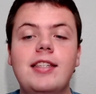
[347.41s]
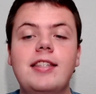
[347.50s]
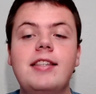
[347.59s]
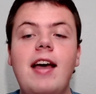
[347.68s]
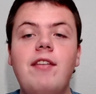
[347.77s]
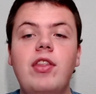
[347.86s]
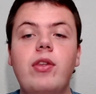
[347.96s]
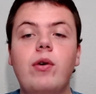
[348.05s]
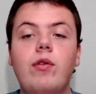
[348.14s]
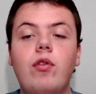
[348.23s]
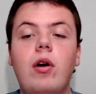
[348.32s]

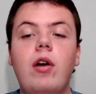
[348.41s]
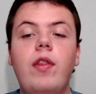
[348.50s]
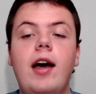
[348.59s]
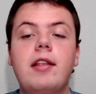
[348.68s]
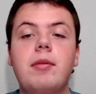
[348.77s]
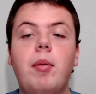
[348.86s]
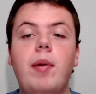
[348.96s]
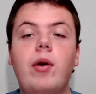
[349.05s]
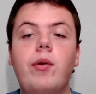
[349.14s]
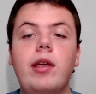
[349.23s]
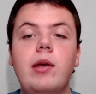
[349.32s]
7th overall in the High Tibet
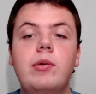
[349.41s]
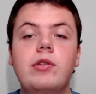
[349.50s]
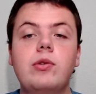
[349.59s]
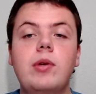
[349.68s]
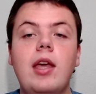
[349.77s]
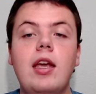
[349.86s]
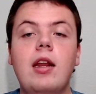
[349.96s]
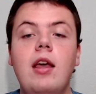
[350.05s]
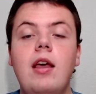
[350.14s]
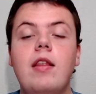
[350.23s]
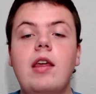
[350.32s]
Power Ranking, while
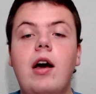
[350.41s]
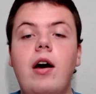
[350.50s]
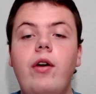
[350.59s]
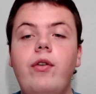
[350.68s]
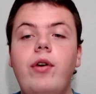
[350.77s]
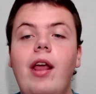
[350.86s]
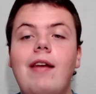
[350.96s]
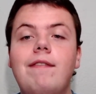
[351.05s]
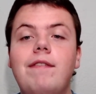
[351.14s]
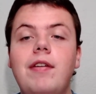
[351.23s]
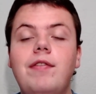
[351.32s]
Duquesne, the
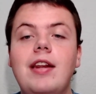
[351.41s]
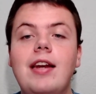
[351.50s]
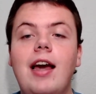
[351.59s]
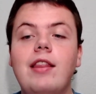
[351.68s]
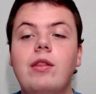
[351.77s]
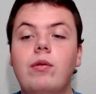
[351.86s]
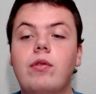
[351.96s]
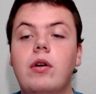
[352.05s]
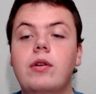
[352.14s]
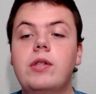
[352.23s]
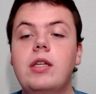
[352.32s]
159th
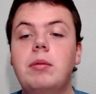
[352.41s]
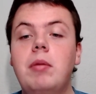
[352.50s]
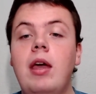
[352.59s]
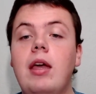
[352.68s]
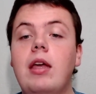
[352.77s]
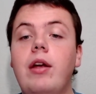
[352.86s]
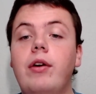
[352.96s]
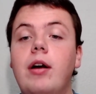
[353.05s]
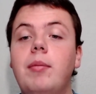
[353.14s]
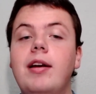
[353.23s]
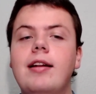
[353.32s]
overall team here
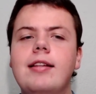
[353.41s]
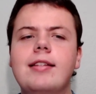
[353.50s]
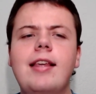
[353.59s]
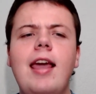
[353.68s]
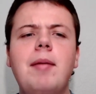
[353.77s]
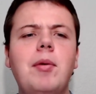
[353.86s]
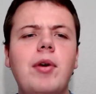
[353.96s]
coming into this game.